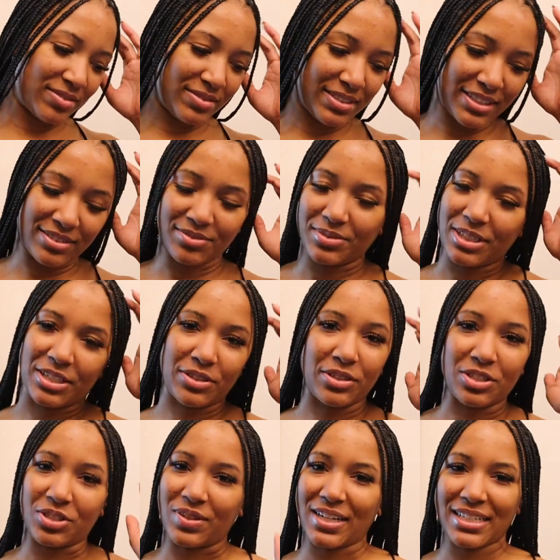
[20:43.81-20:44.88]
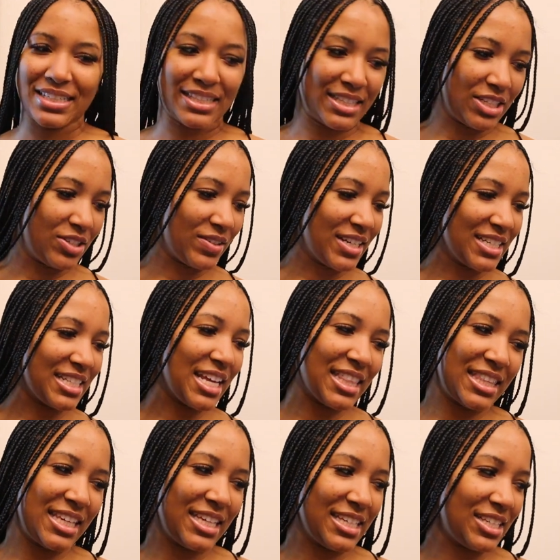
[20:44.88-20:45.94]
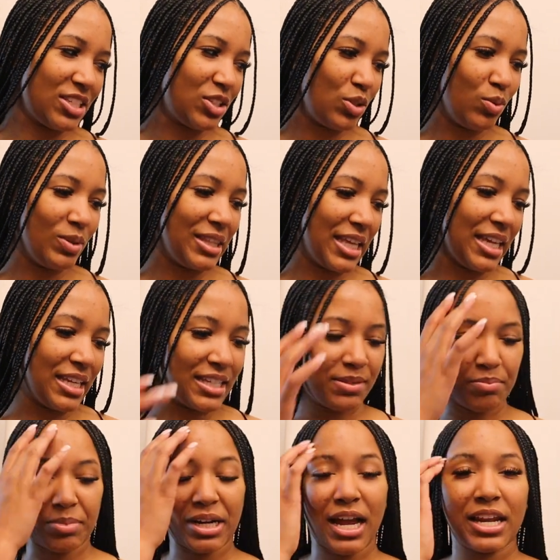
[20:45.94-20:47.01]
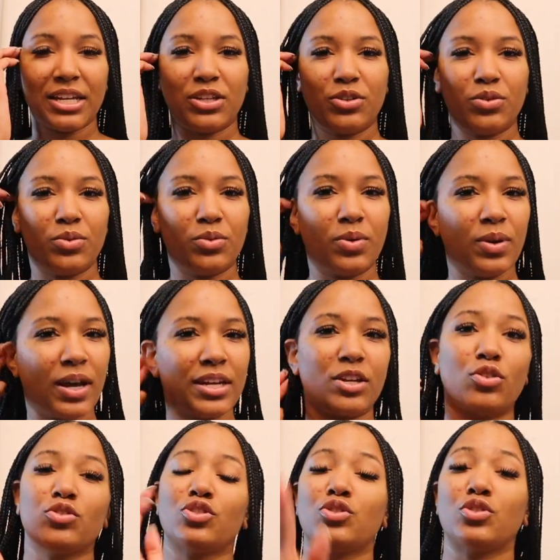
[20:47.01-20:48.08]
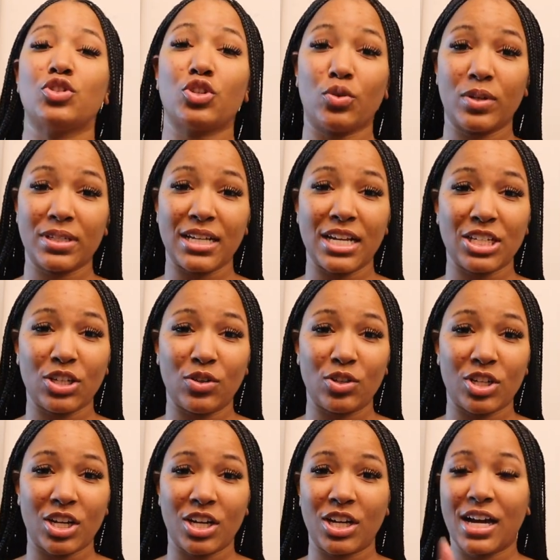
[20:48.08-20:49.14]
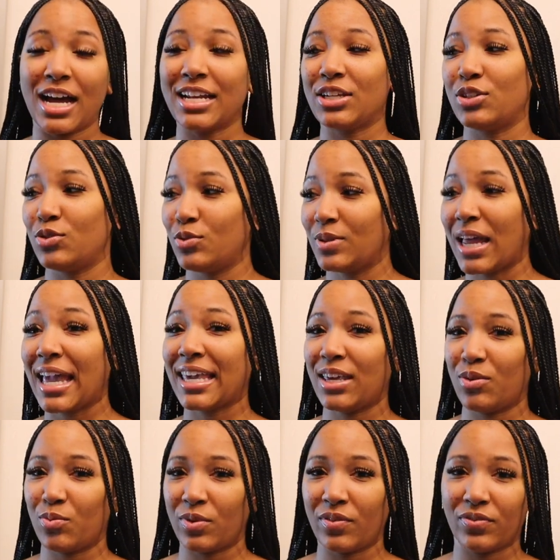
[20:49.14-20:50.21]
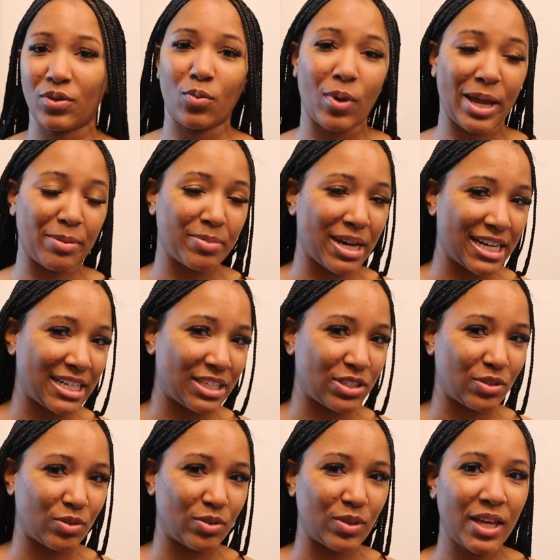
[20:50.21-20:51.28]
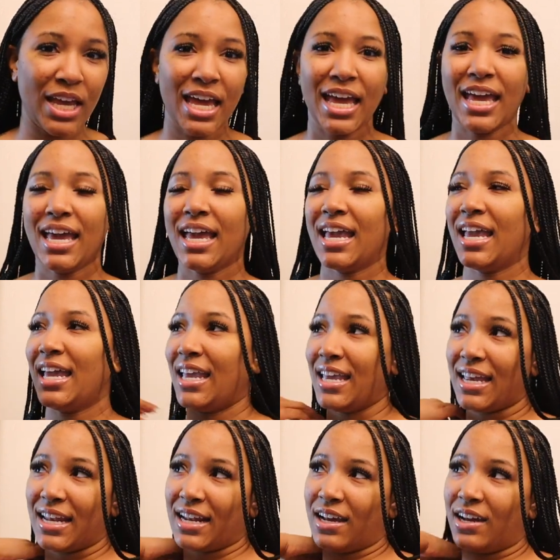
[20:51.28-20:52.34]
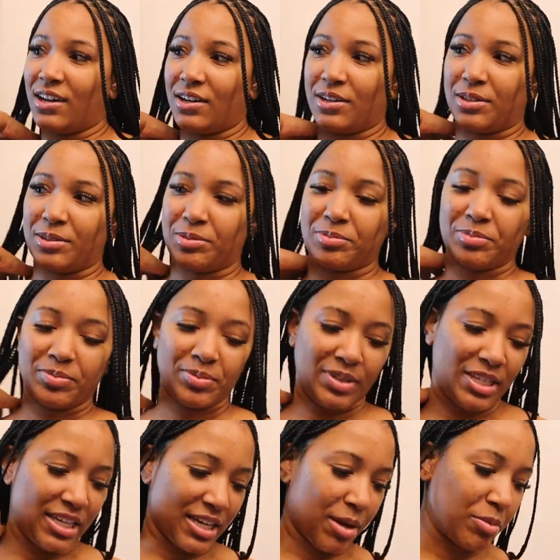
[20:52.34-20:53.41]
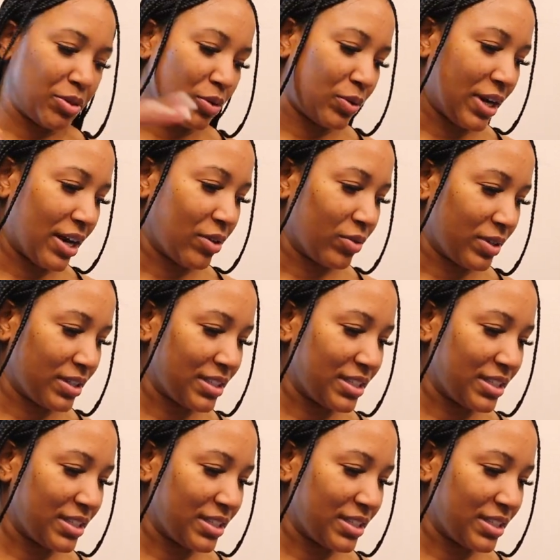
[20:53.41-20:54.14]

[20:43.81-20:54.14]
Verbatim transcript: I don't want to do the dress. The dress, I think, is too thin. But I do, those shorts I showed y'all, I do like it with the white bodysuit. And, yeah, I'm going to throw that on.